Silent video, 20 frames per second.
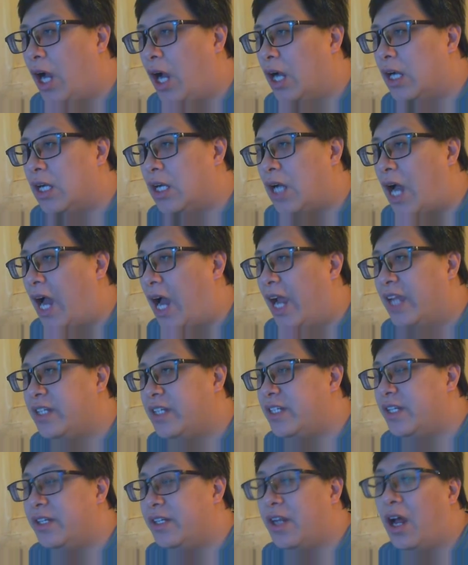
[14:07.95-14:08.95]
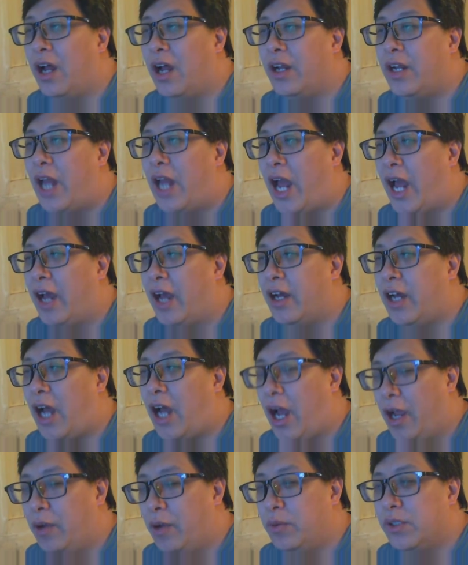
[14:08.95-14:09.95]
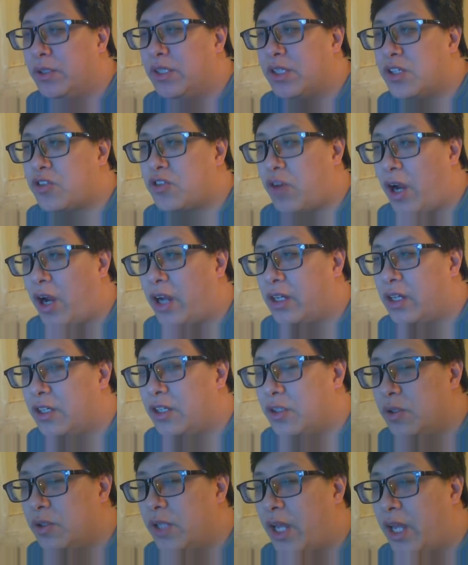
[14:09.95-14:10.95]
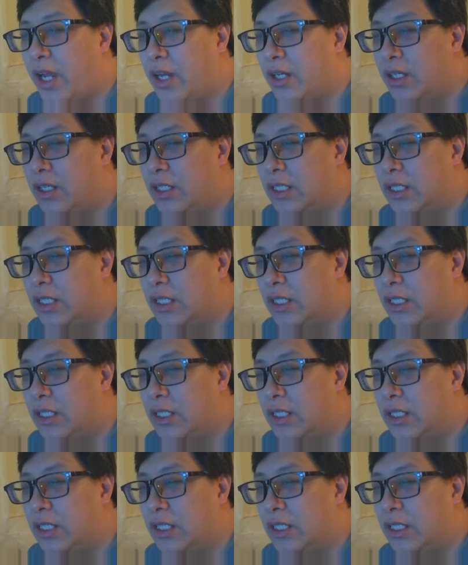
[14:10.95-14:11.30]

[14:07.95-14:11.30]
I was trying to do that.